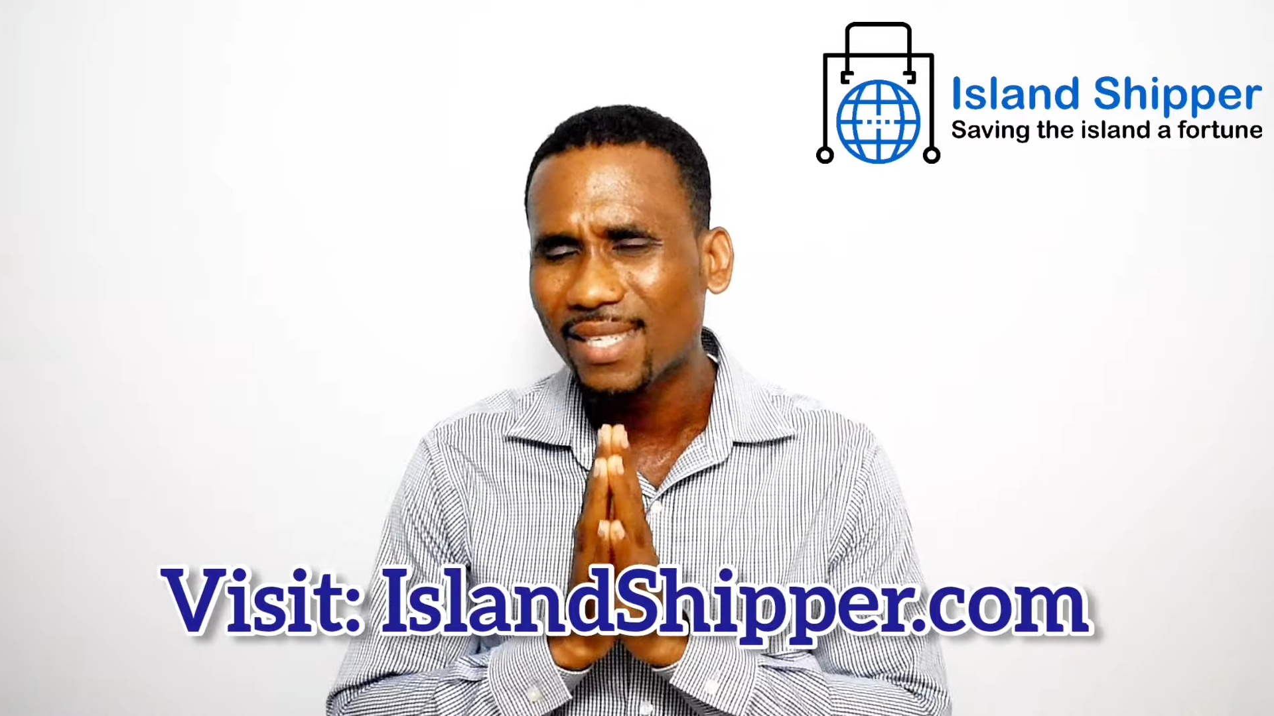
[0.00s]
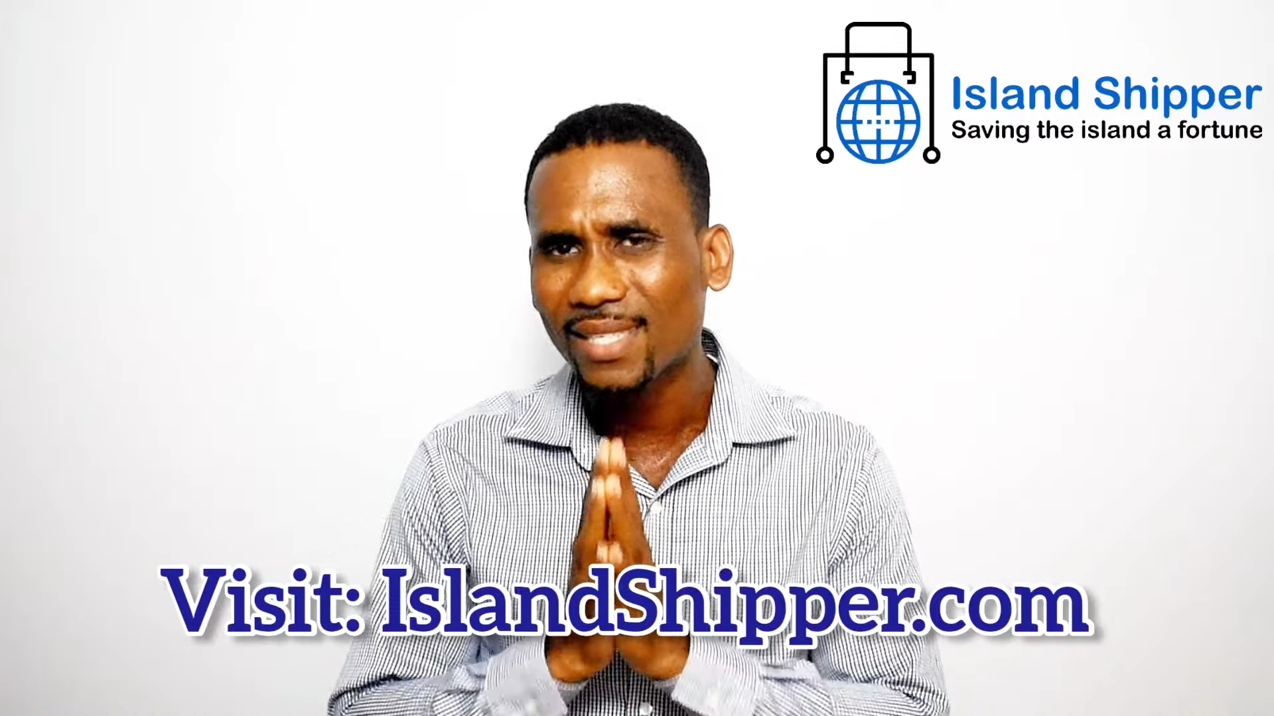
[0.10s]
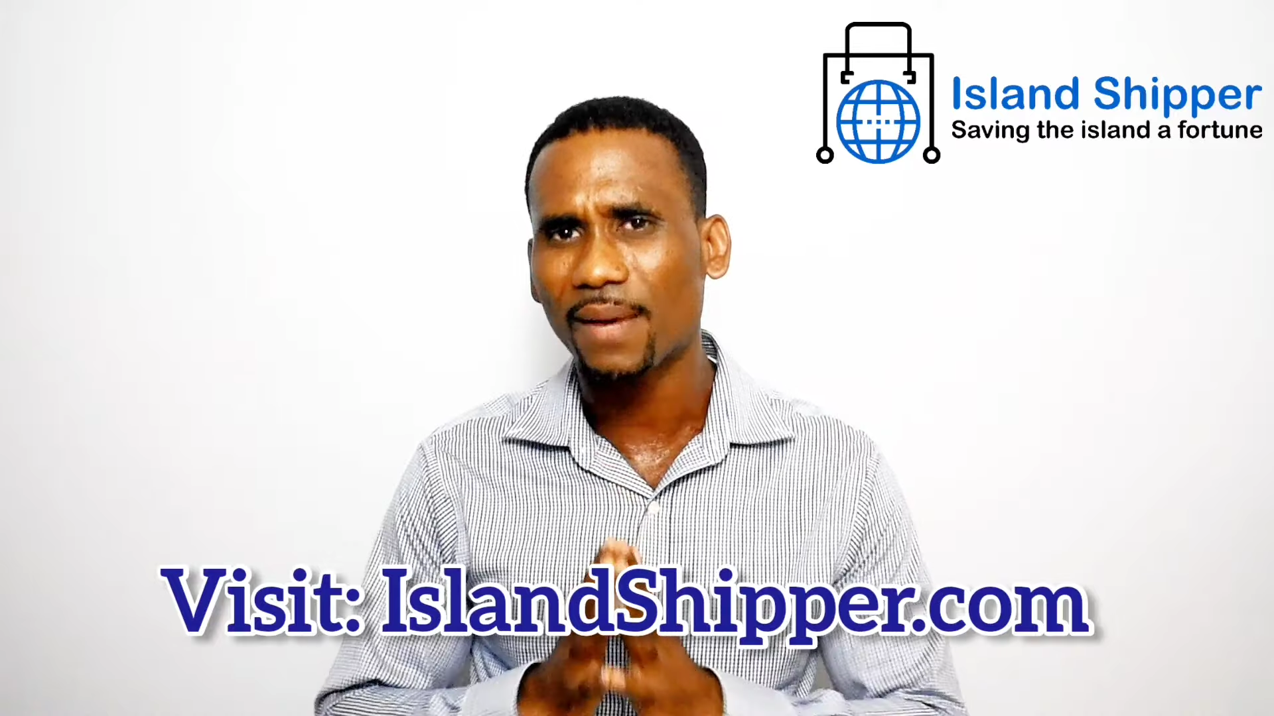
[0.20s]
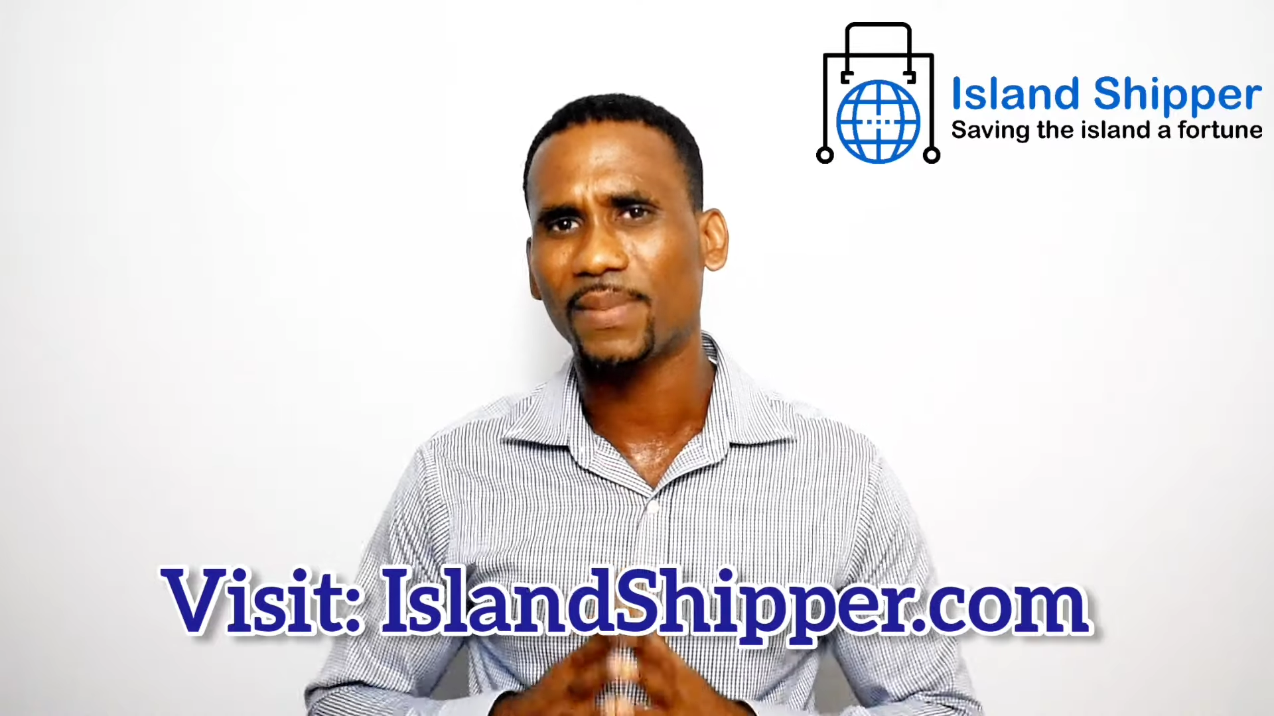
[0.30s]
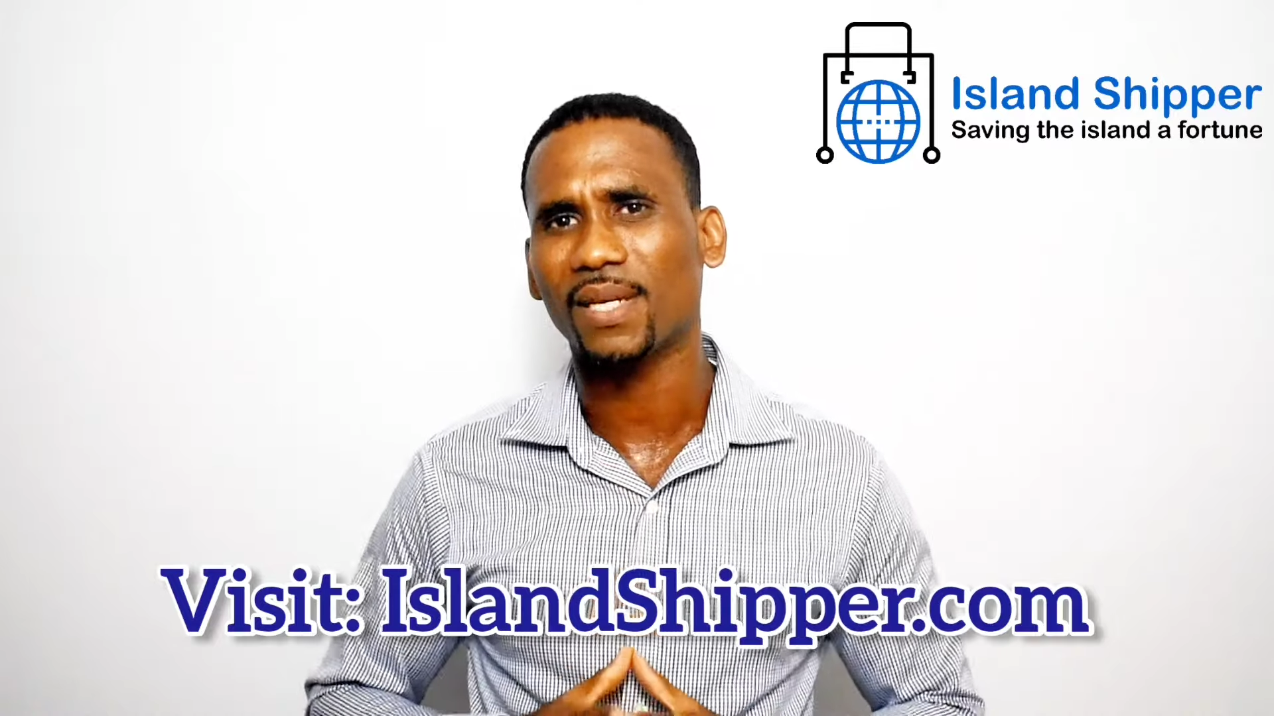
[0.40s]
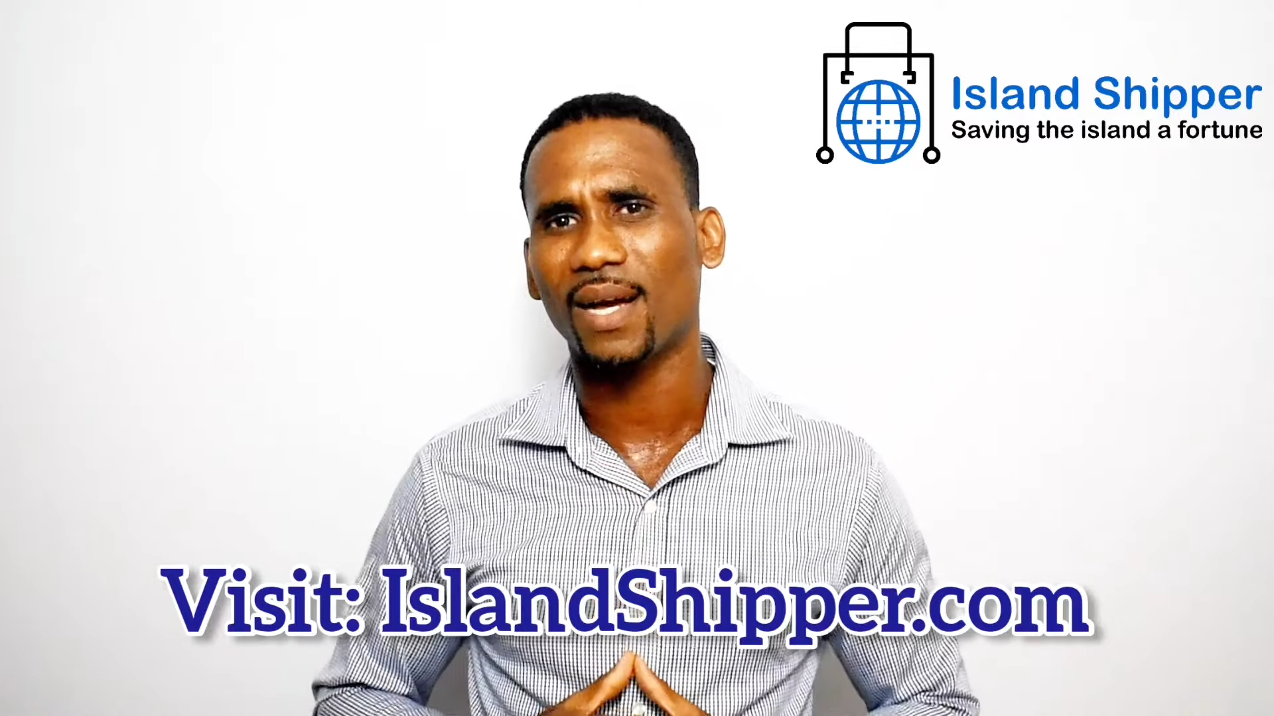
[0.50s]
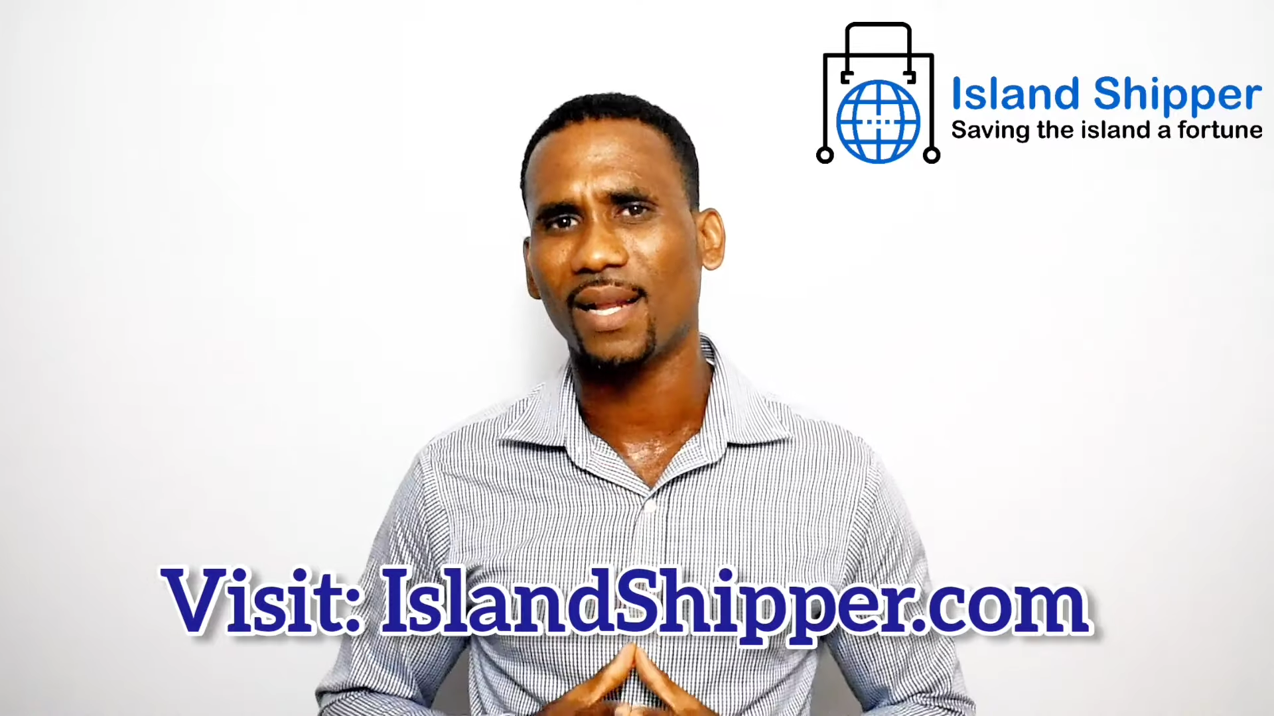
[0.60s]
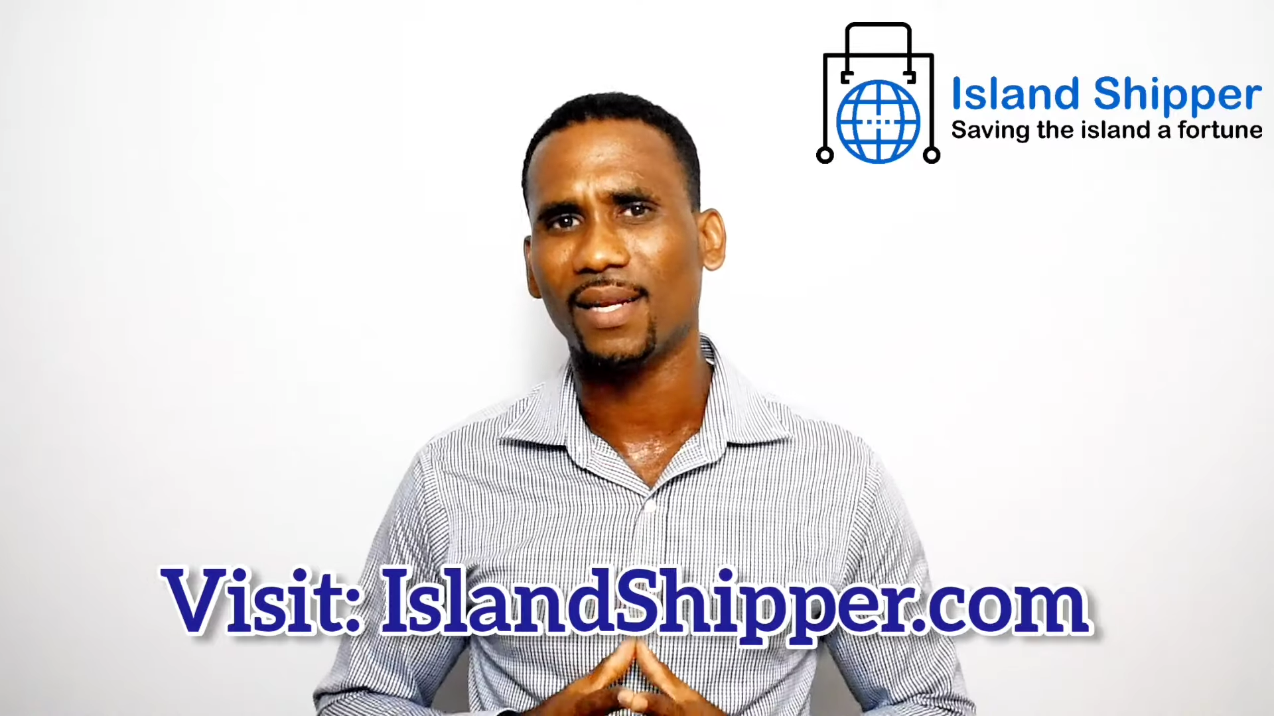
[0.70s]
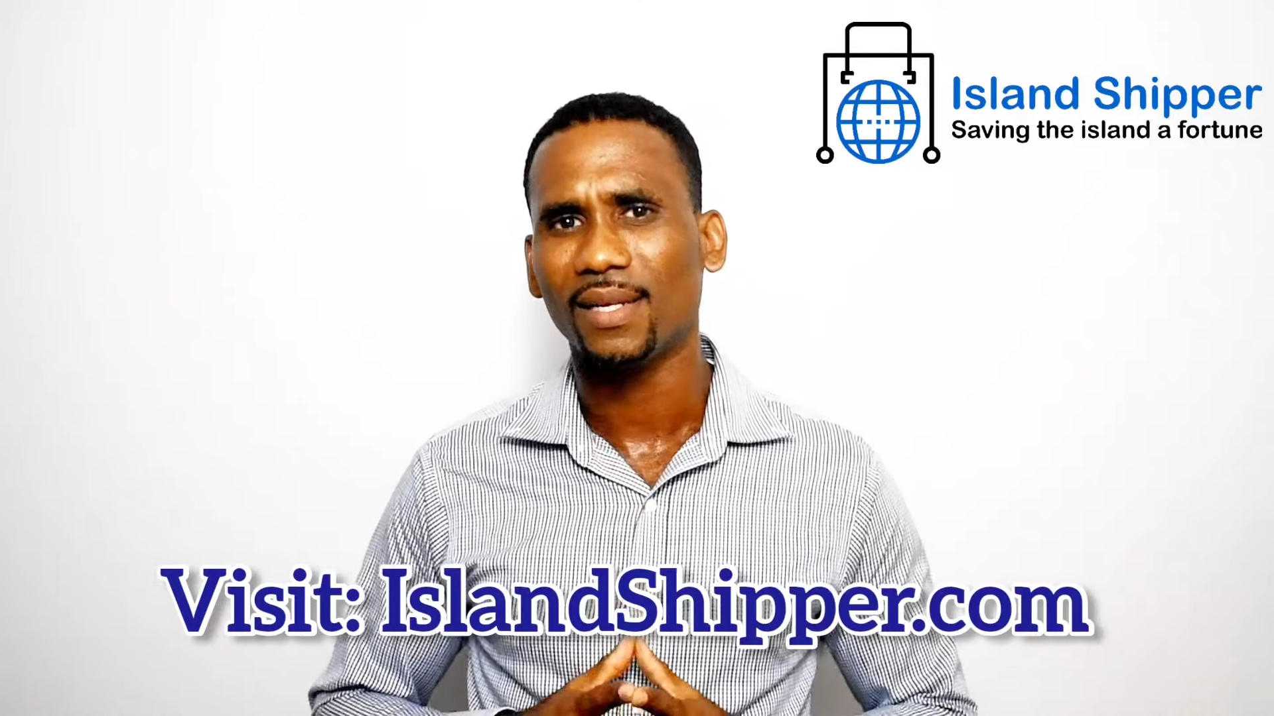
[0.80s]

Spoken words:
skeptical.